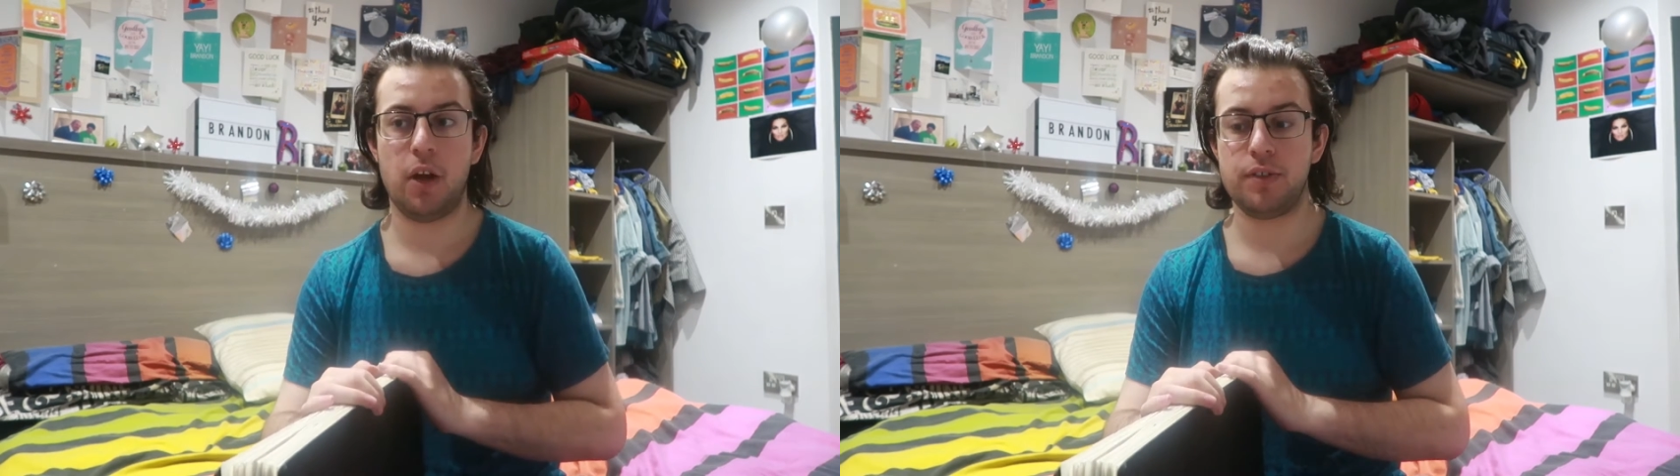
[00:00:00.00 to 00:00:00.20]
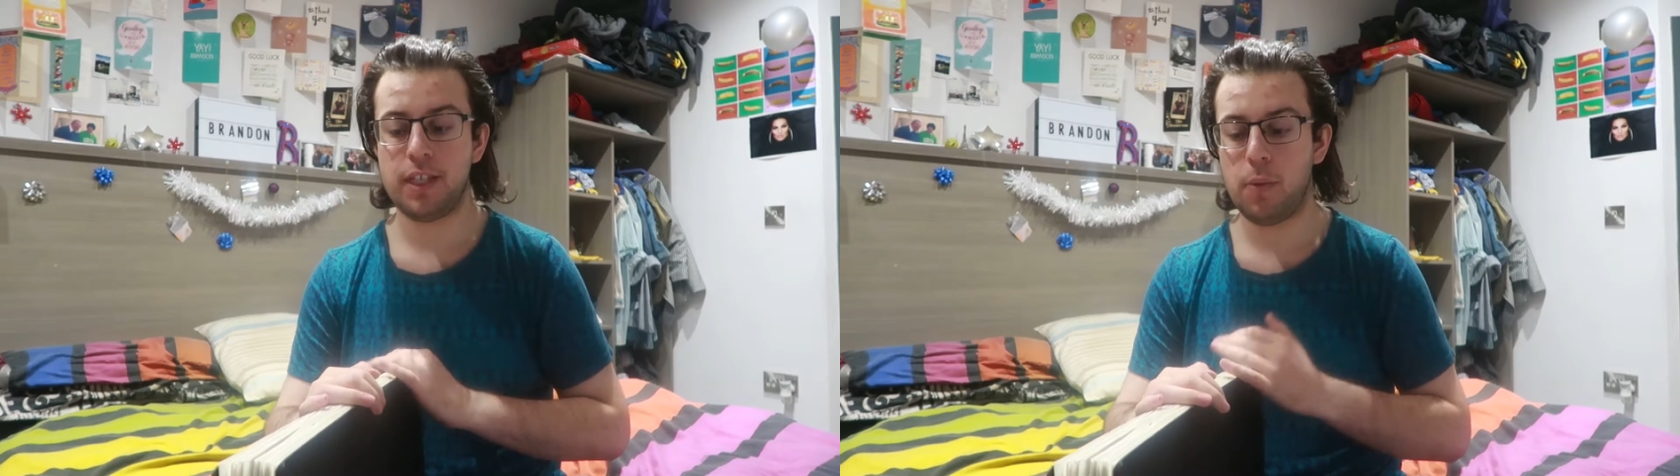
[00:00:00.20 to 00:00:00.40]

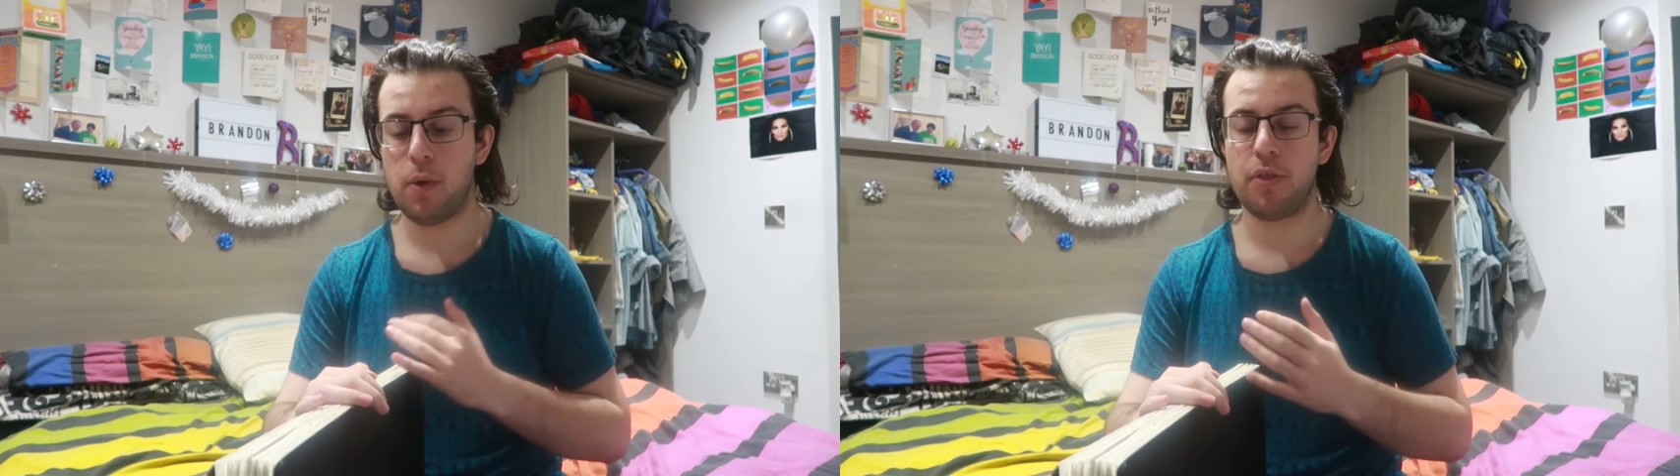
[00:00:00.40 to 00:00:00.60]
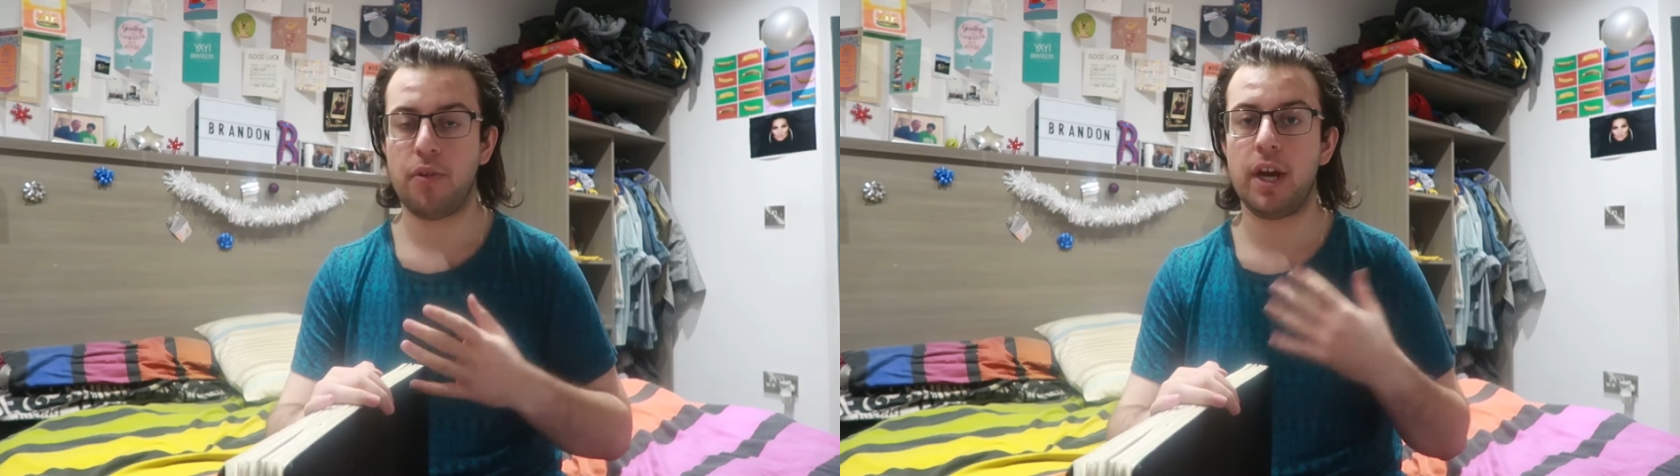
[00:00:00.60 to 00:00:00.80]
I'll see
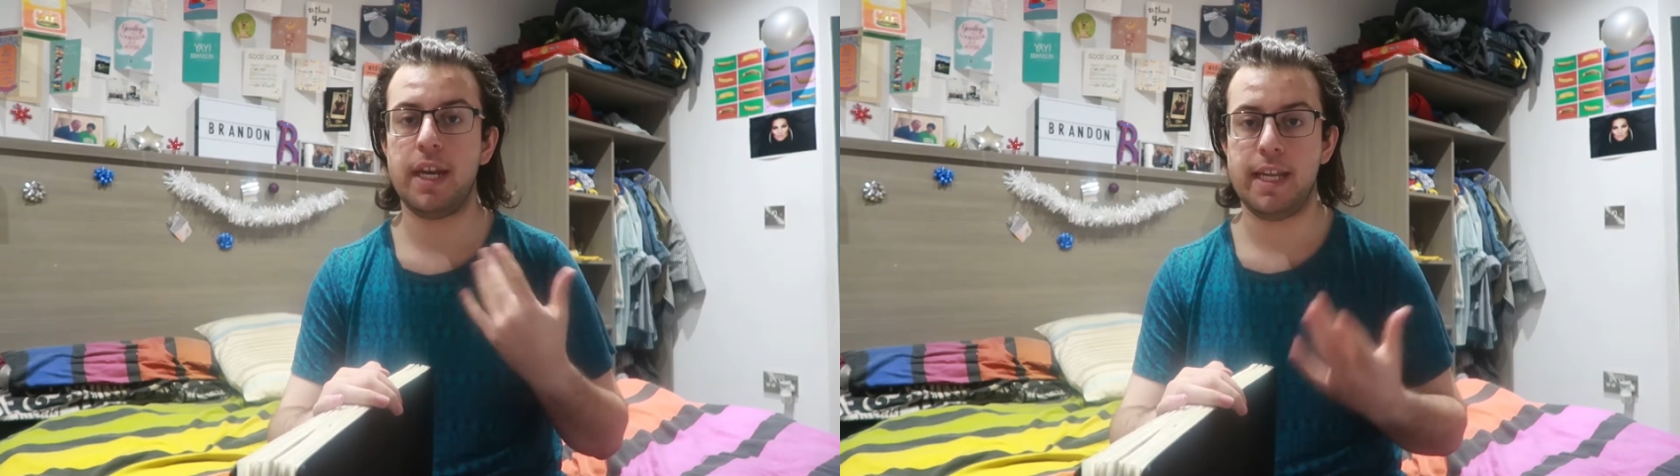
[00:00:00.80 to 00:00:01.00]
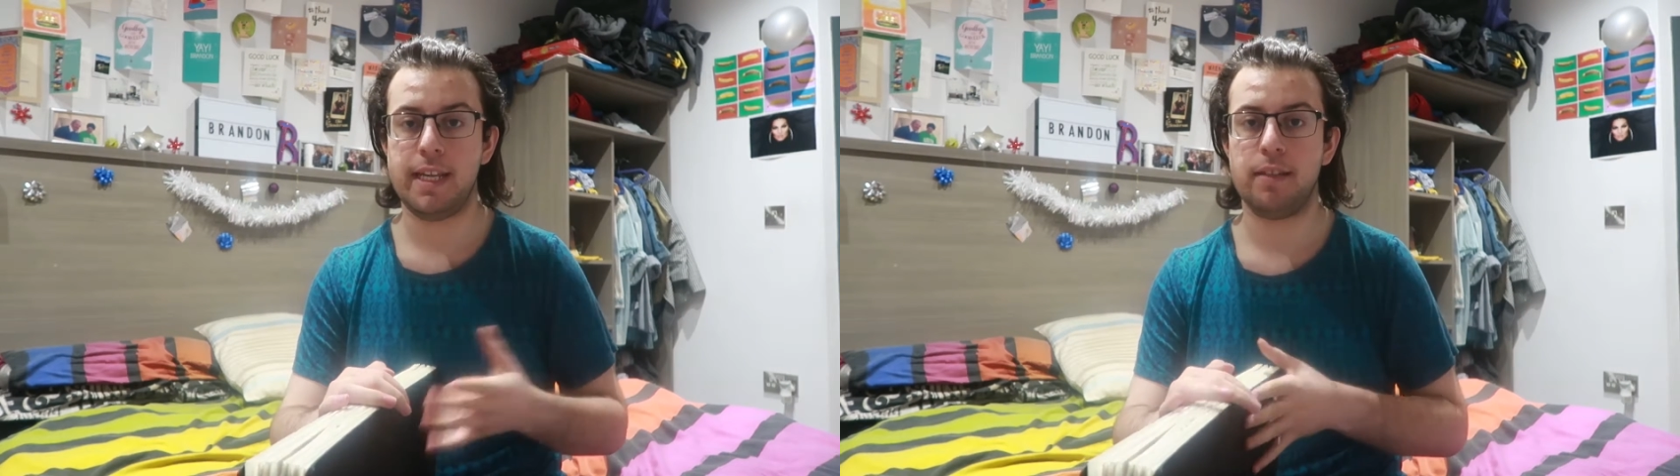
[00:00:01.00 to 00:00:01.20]
whether I
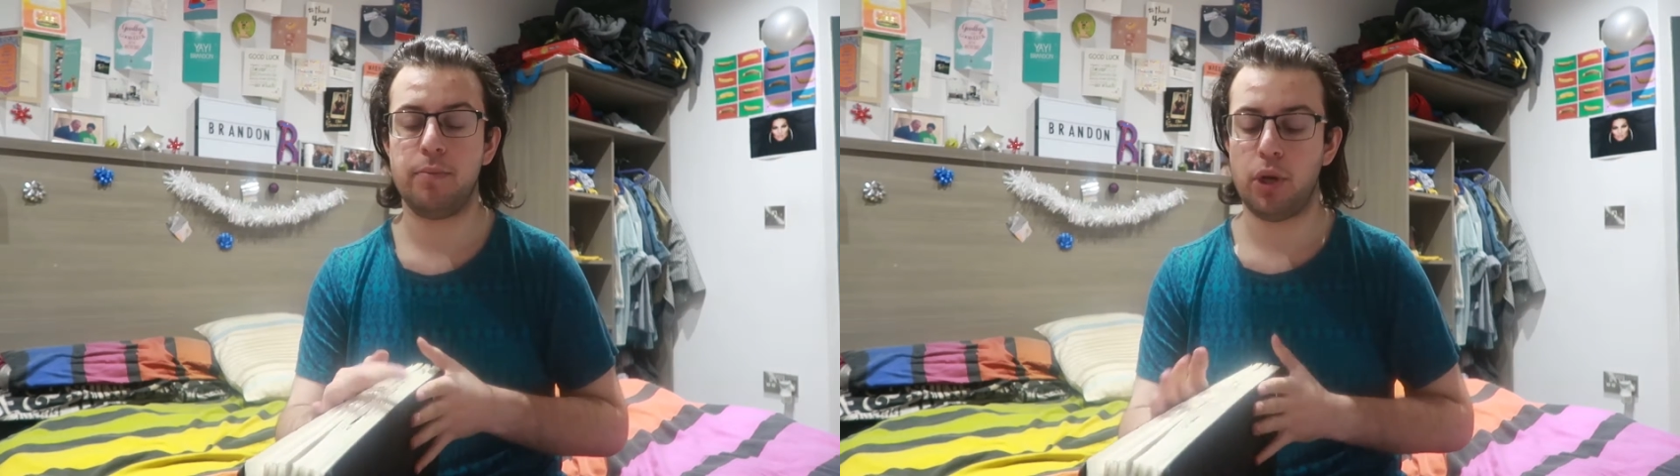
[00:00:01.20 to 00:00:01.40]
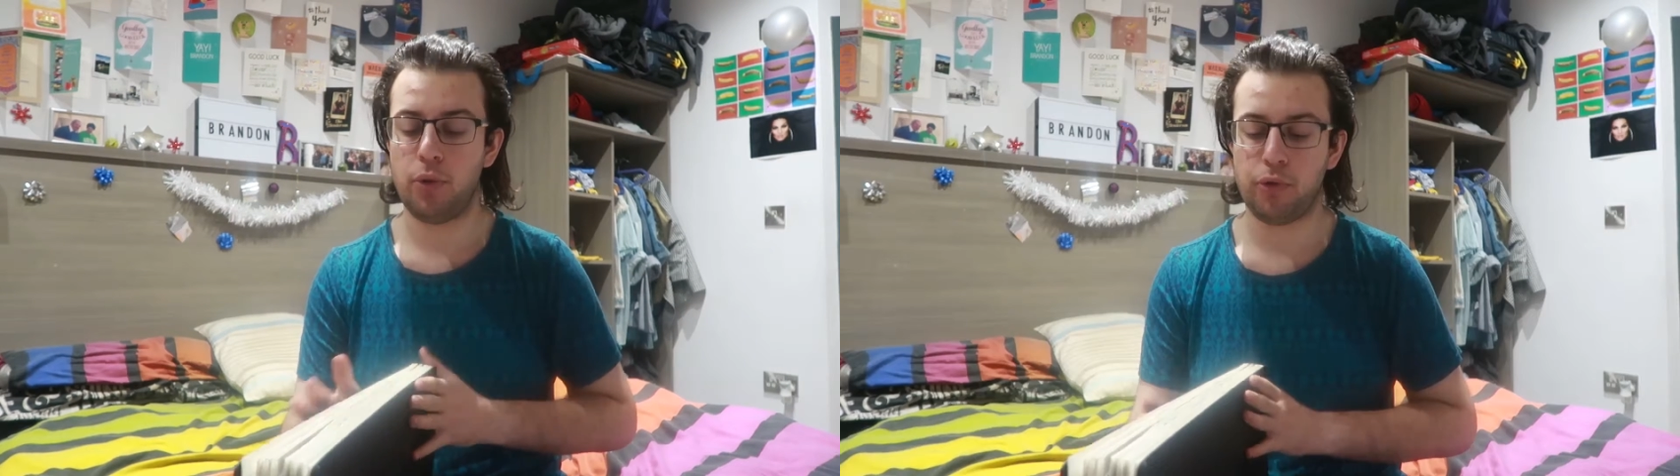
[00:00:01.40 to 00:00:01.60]
need to
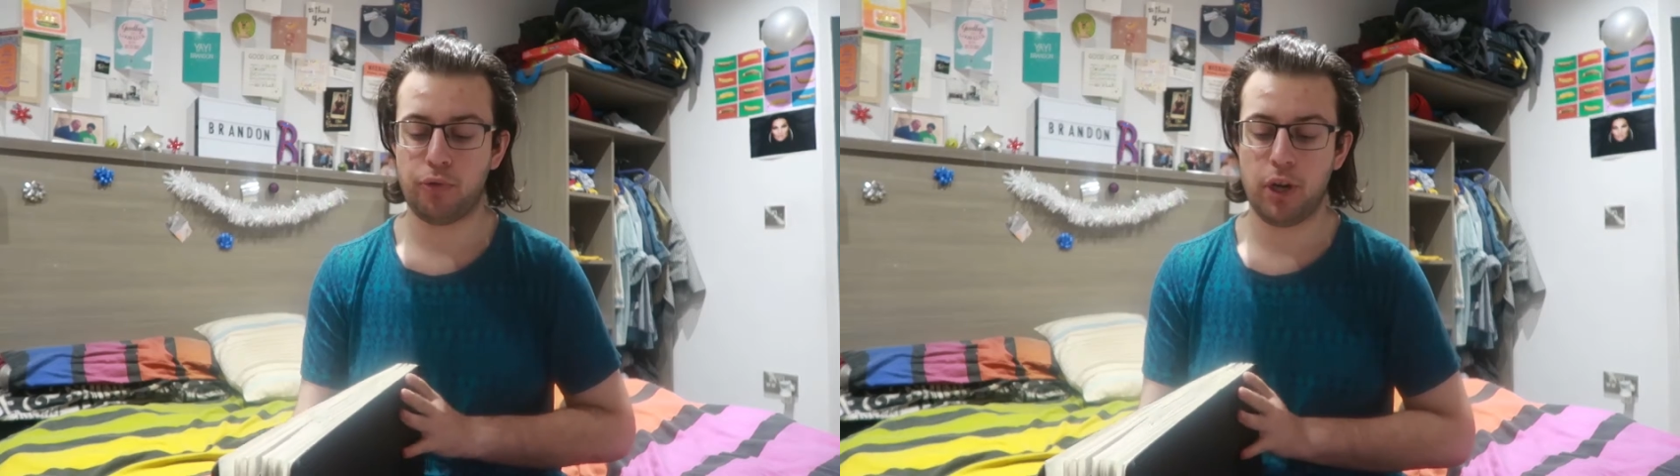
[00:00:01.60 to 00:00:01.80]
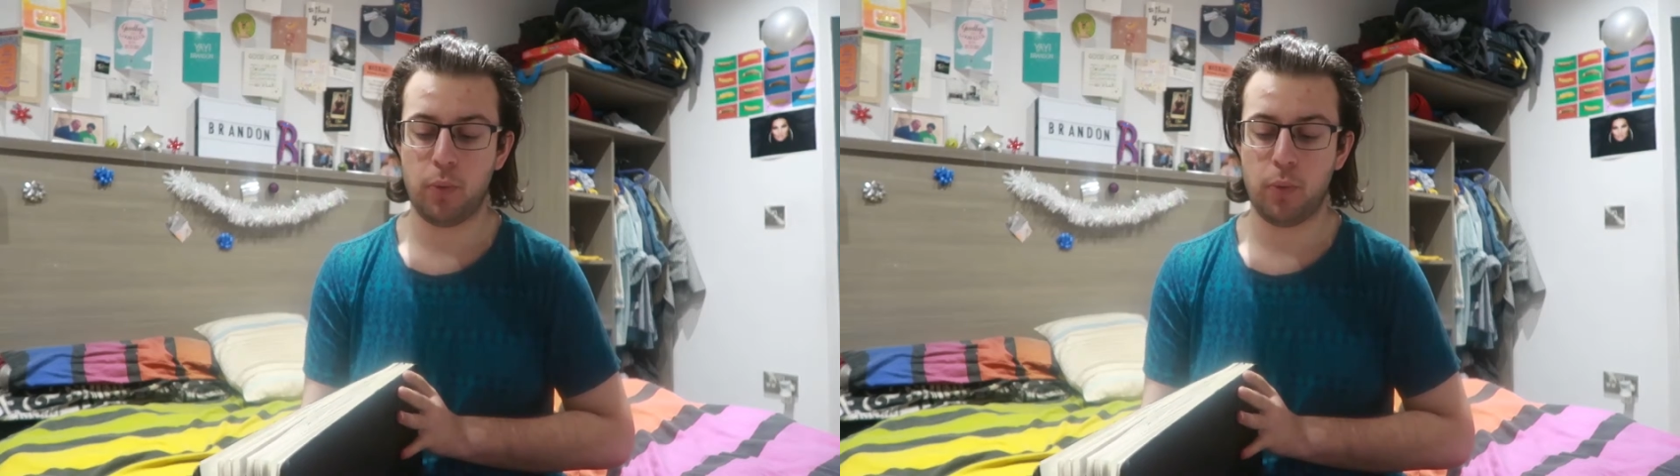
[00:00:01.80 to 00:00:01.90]
put it on the screen